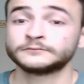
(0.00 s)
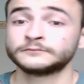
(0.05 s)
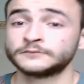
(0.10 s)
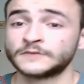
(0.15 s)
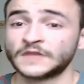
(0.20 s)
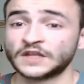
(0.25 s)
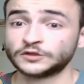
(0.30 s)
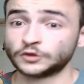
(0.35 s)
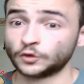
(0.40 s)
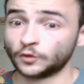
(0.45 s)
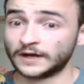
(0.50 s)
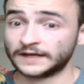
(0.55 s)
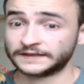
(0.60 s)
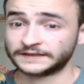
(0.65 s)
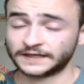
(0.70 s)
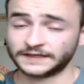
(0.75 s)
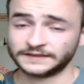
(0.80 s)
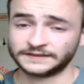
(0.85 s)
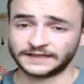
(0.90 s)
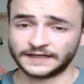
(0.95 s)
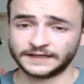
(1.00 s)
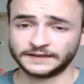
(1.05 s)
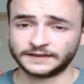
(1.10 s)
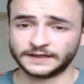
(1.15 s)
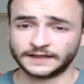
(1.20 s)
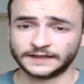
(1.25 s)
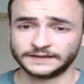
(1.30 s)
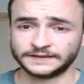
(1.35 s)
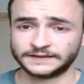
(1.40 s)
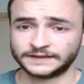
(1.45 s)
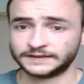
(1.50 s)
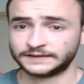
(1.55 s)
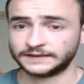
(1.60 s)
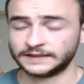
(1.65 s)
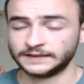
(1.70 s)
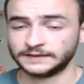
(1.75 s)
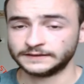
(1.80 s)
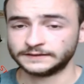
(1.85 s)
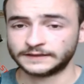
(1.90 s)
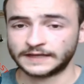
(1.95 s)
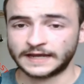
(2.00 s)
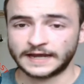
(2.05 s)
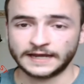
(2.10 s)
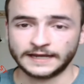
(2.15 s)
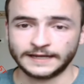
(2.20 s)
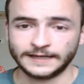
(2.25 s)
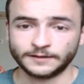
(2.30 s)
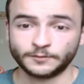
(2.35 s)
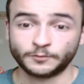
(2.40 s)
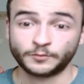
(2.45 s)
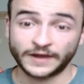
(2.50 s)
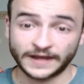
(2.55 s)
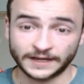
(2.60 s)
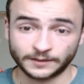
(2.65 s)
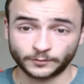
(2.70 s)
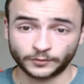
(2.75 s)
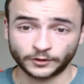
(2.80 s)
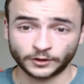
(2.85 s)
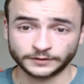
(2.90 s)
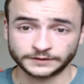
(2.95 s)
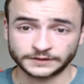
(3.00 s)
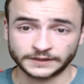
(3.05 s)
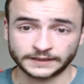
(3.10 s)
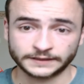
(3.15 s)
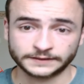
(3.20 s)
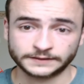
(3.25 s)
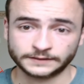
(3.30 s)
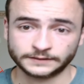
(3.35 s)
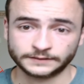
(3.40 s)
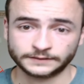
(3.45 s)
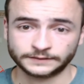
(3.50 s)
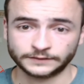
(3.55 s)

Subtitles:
So as I said, guys, this is a pet project,